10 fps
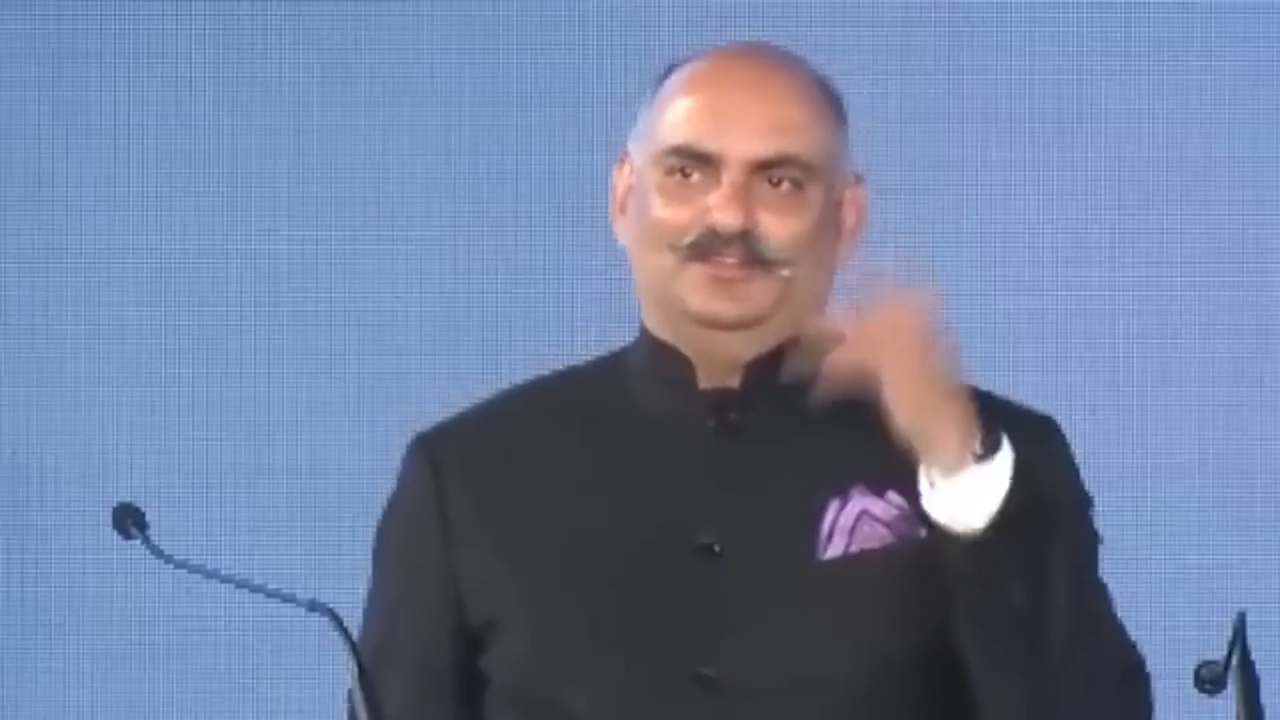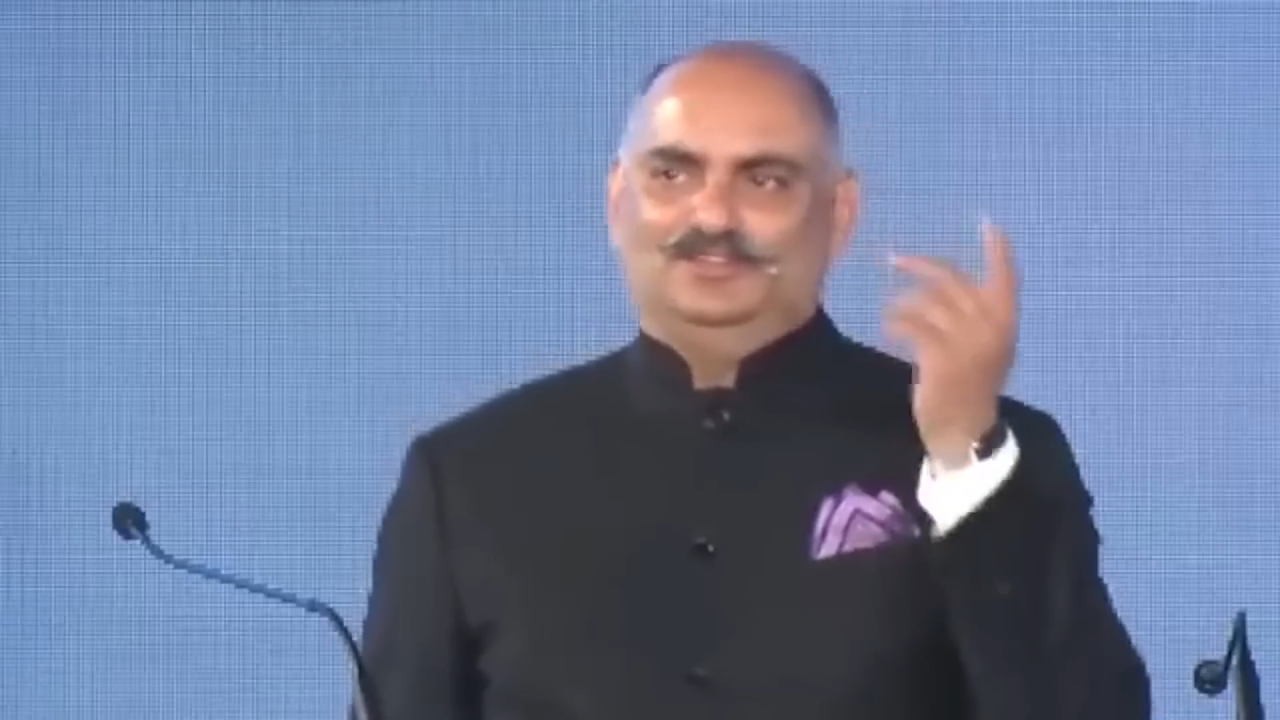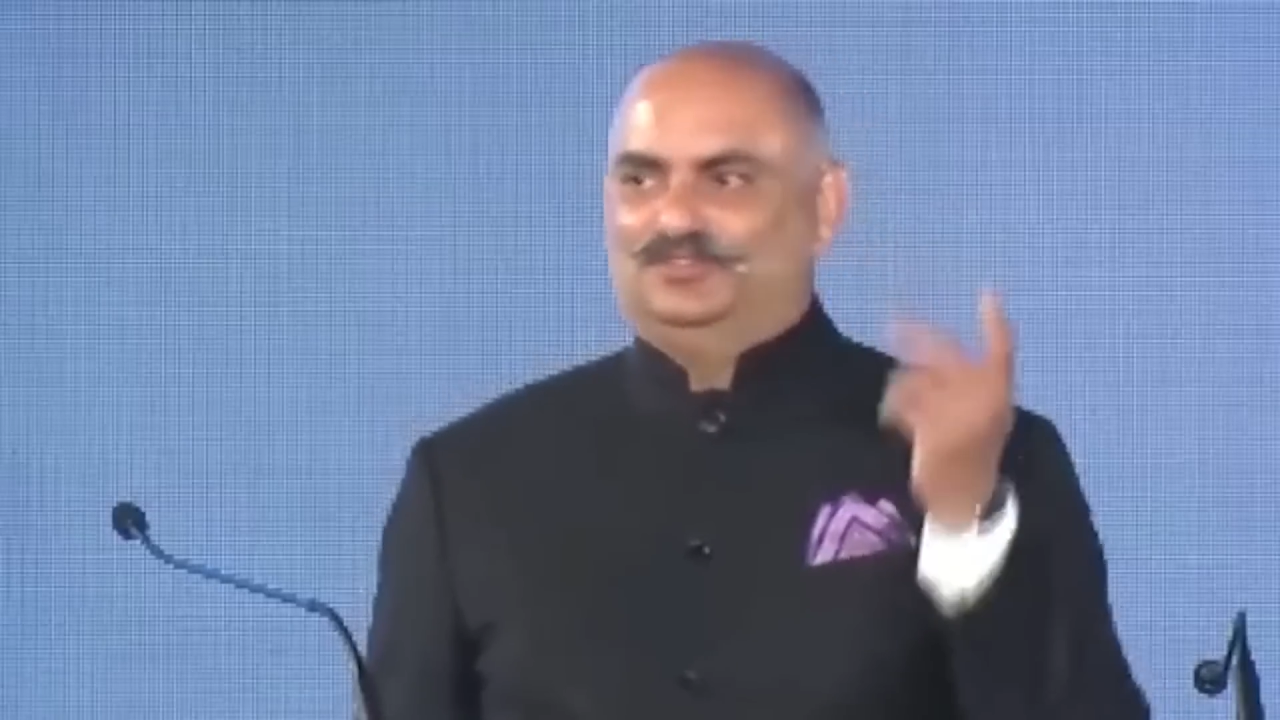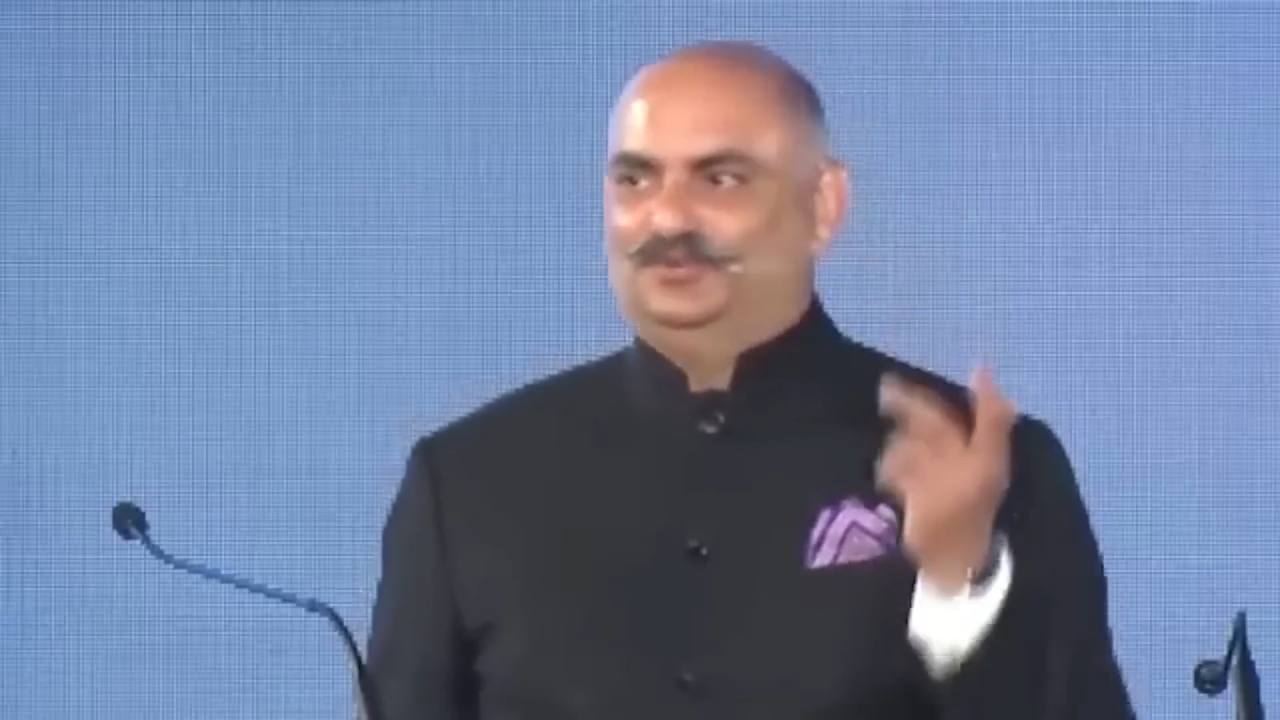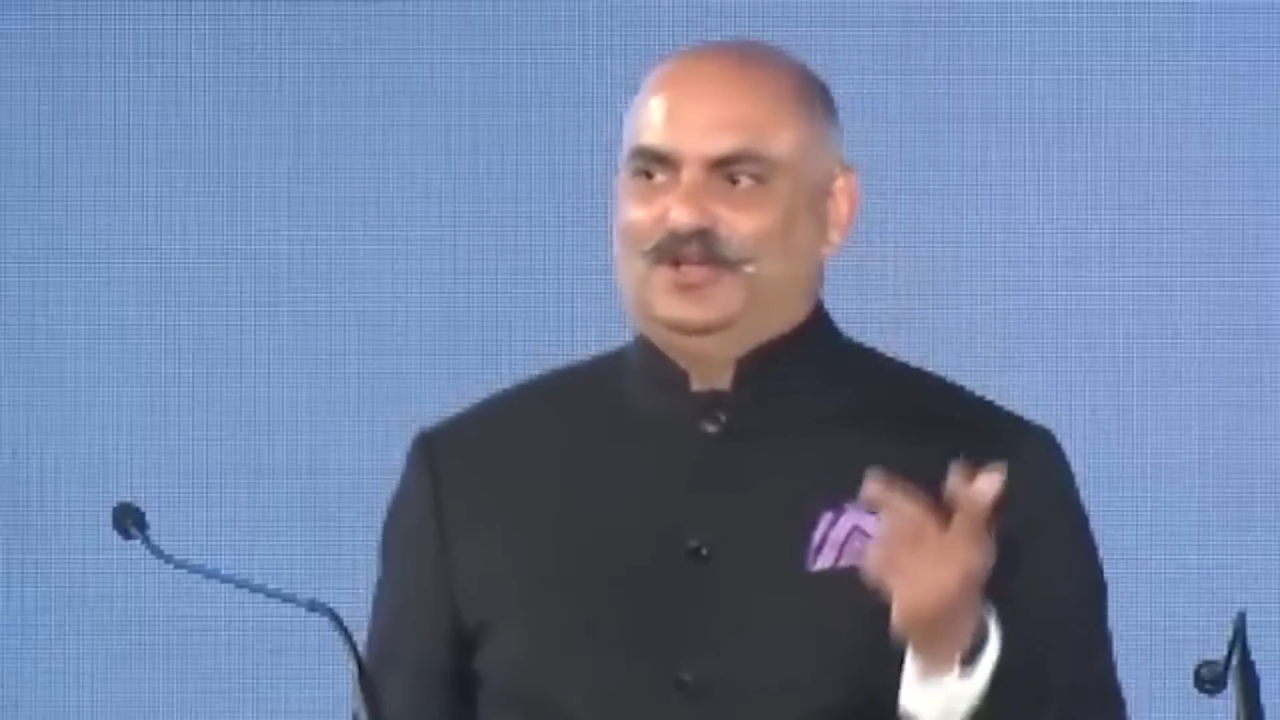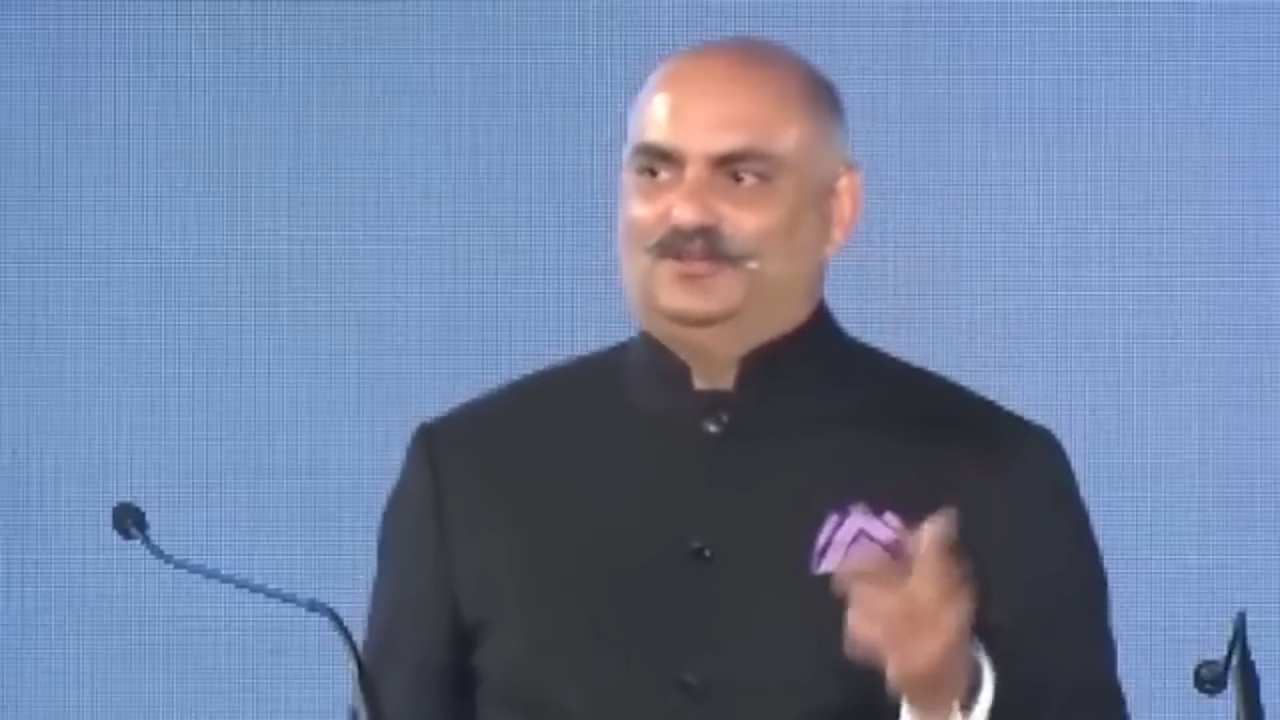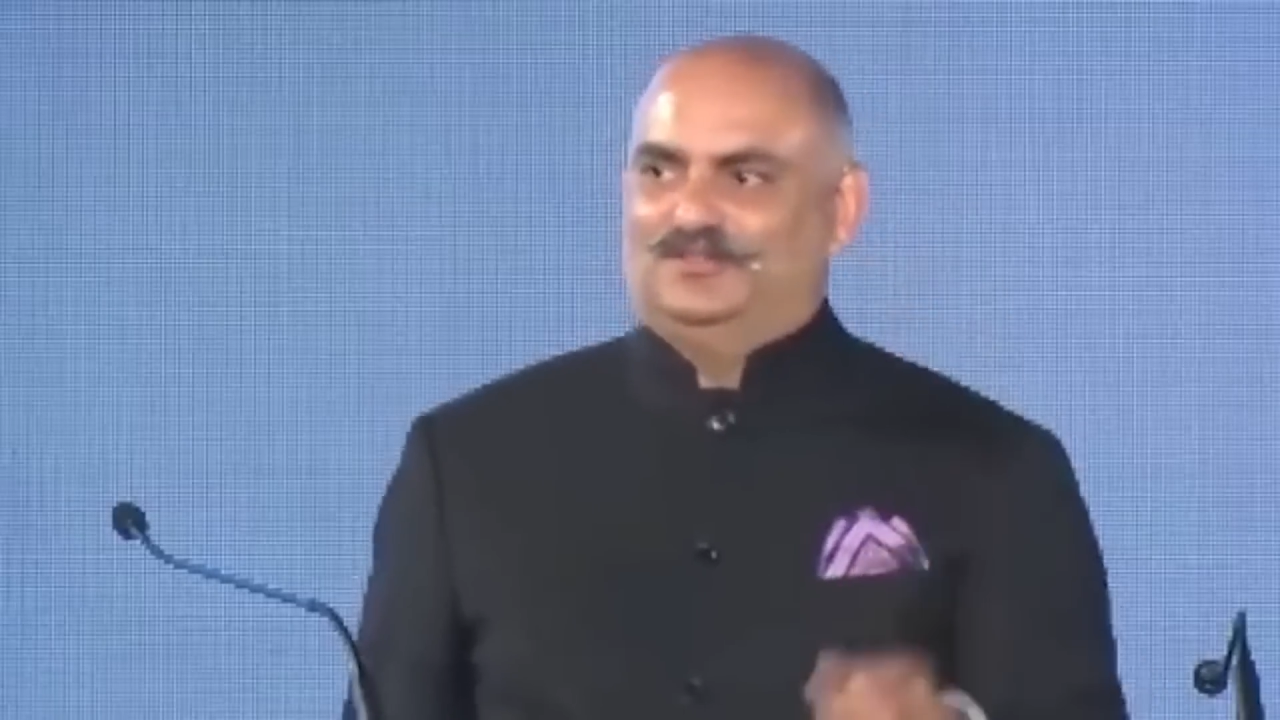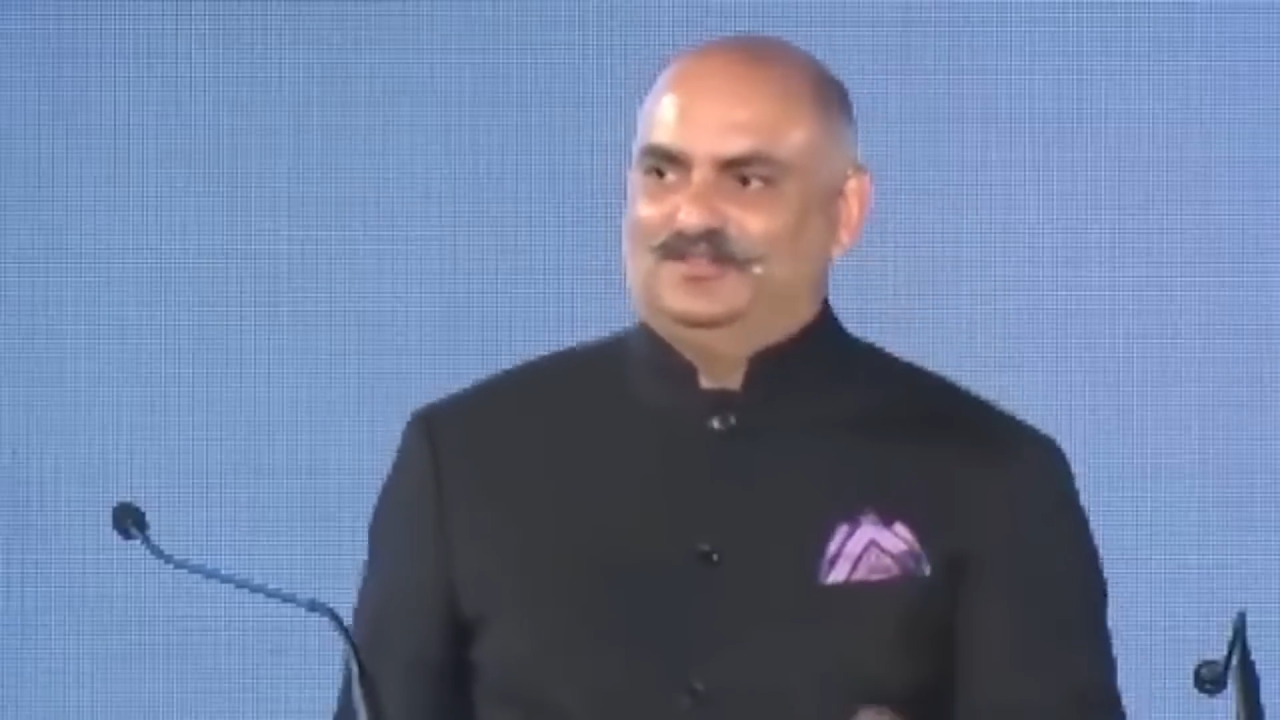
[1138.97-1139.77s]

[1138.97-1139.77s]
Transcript: shoot out